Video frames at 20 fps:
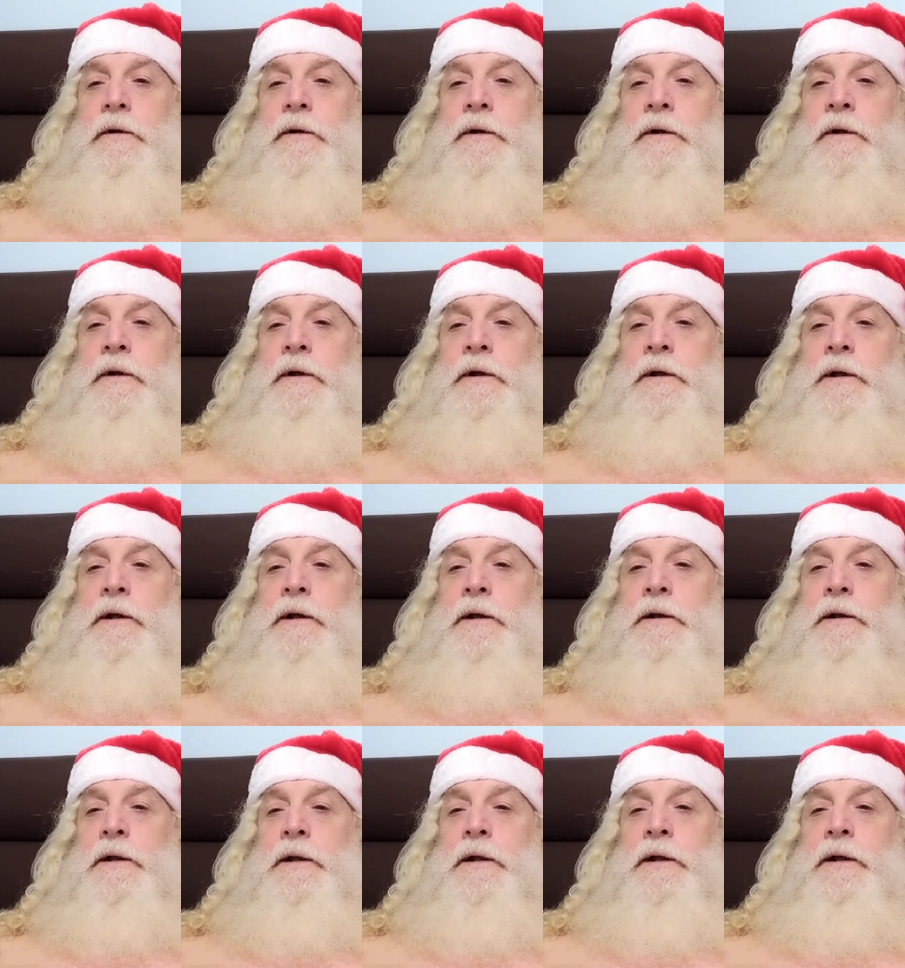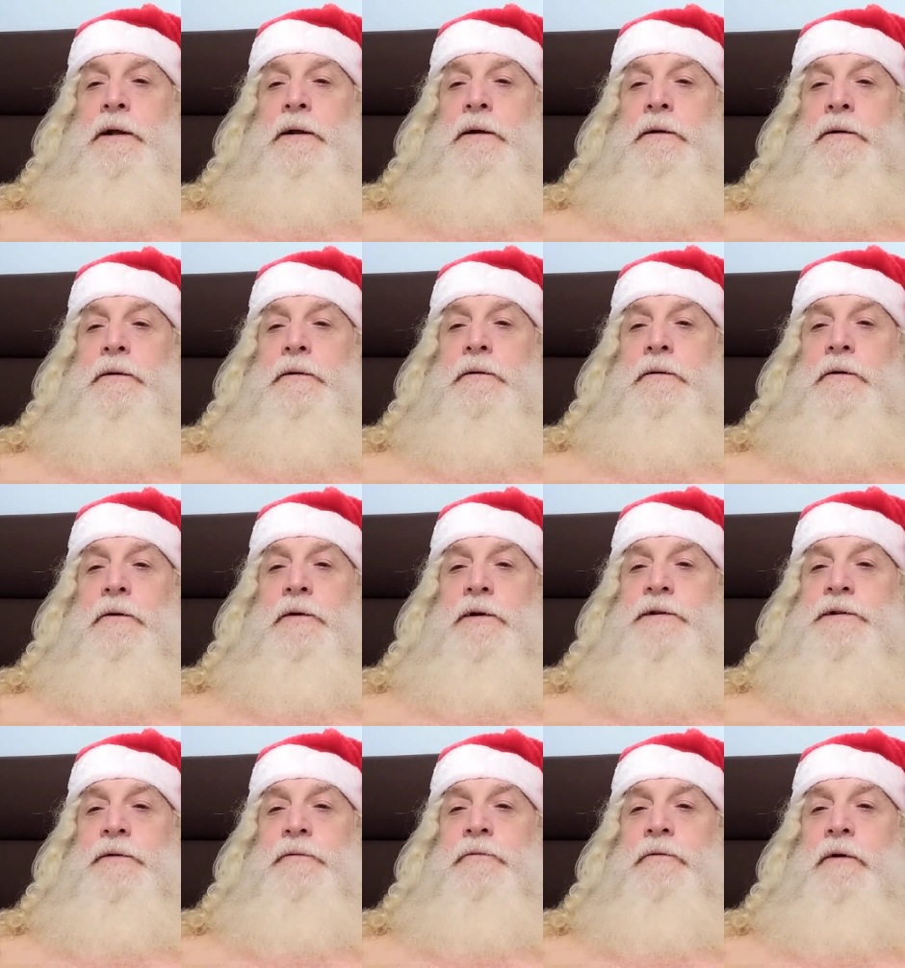and uh, the
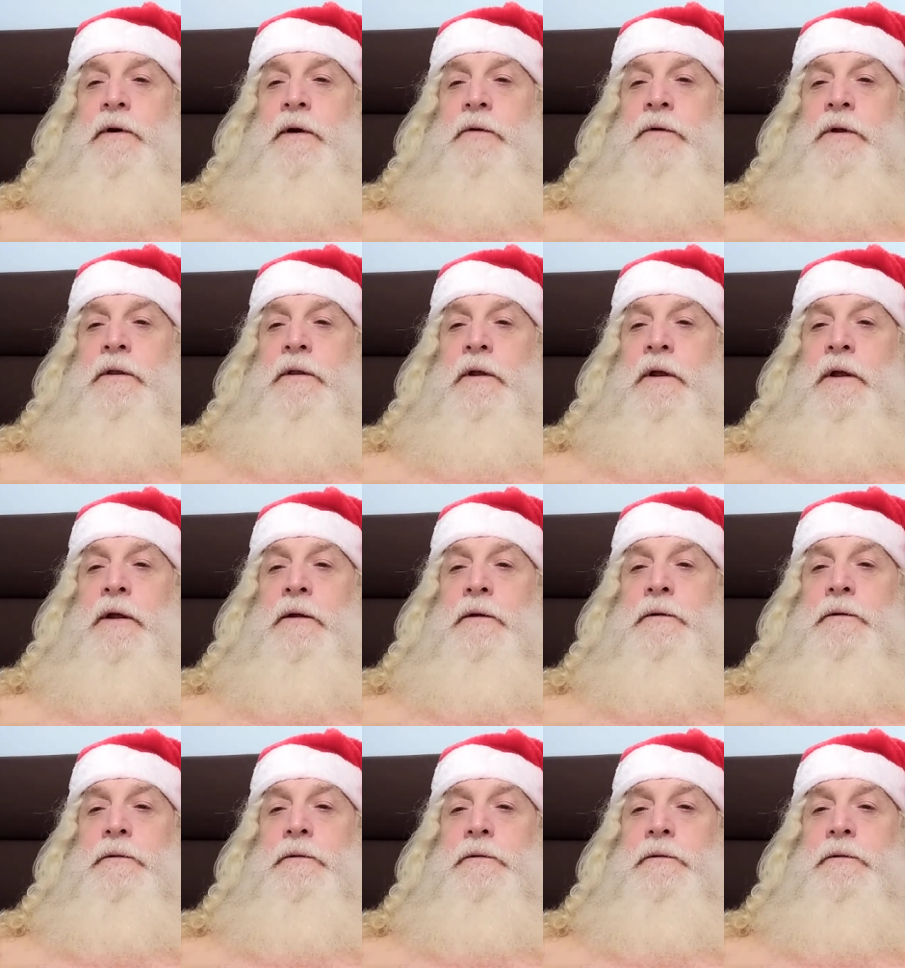reason for everything.